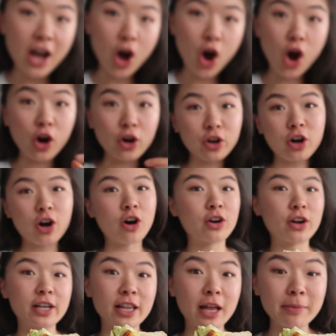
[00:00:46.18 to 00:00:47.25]
Hong
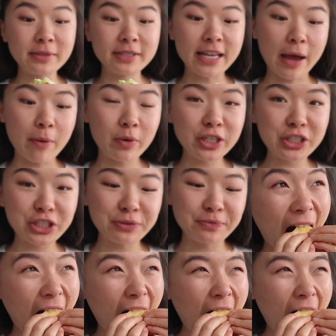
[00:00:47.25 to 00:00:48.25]
Kong club sandwich.